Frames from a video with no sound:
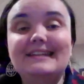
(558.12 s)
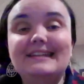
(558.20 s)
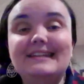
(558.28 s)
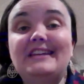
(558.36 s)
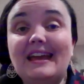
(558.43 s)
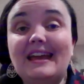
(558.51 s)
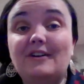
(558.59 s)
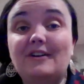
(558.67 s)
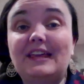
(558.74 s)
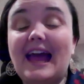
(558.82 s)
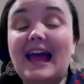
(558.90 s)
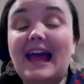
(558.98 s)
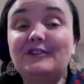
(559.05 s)
check out
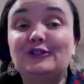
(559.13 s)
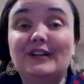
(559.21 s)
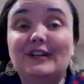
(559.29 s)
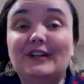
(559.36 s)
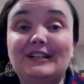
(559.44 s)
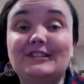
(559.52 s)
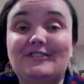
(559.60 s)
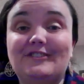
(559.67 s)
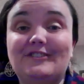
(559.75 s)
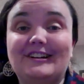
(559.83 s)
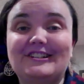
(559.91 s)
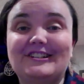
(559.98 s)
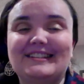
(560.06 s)
the extra written
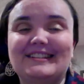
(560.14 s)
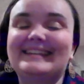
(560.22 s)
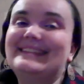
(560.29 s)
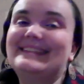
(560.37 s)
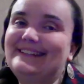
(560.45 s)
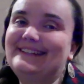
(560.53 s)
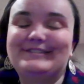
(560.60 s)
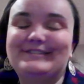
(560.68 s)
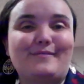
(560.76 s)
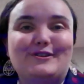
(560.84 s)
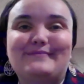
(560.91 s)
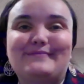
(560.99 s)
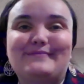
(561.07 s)
instructions in the
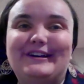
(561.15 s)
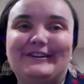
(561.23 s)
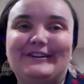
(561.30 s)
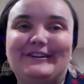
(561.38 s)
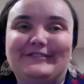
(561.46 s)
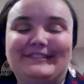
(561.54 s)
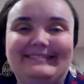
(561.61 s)
description below.